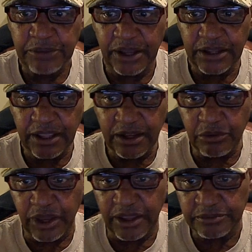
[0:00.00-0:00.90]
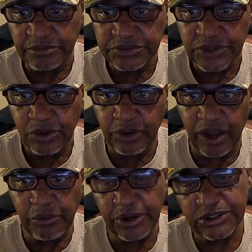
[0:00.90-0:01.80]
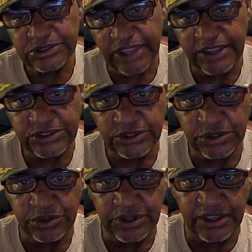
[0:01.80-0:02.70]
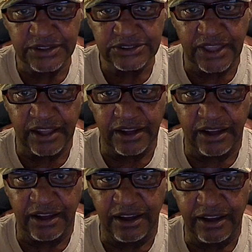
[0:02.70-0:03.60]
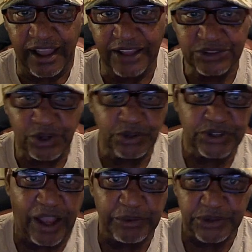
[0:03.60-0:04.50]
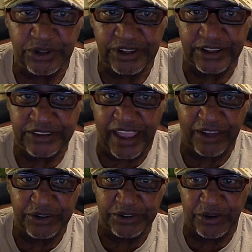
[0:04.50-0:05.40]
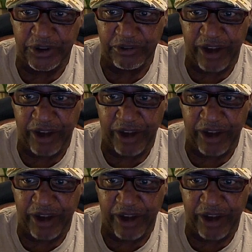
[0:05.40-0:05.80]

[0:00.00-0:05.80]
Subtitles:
But anyway, what I want to say to you is that I told you I was going to get down and dirty,